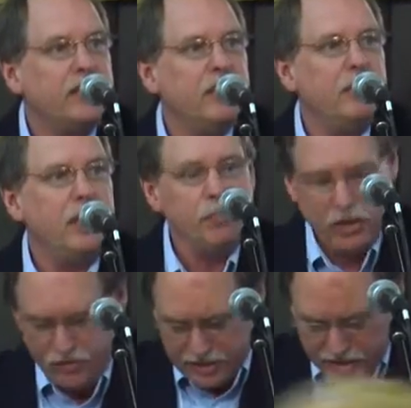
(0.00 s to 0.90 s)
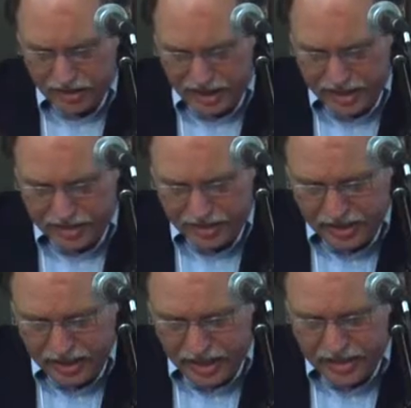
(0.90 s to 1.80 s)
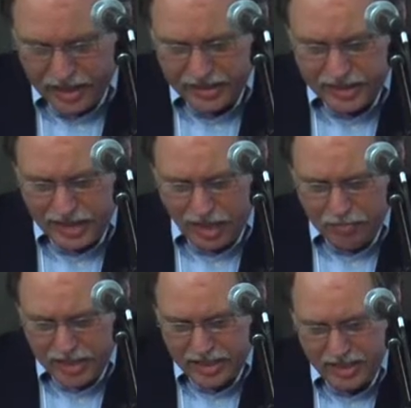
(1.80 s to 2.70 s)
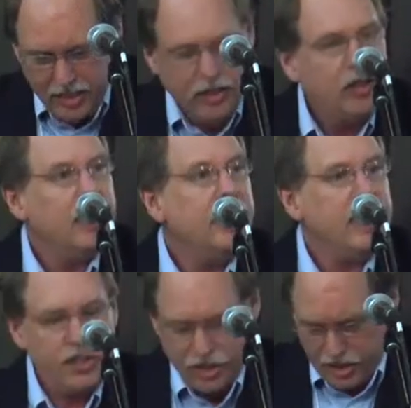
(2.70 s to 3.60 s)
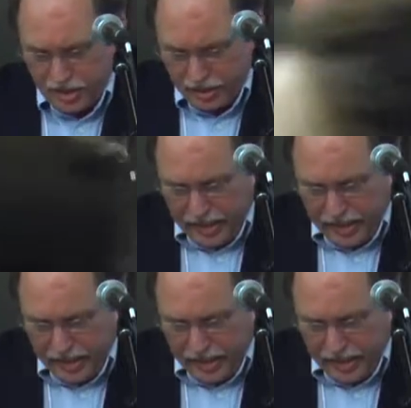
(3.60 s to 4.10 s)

to the people of this land, the Atikamekw Nation,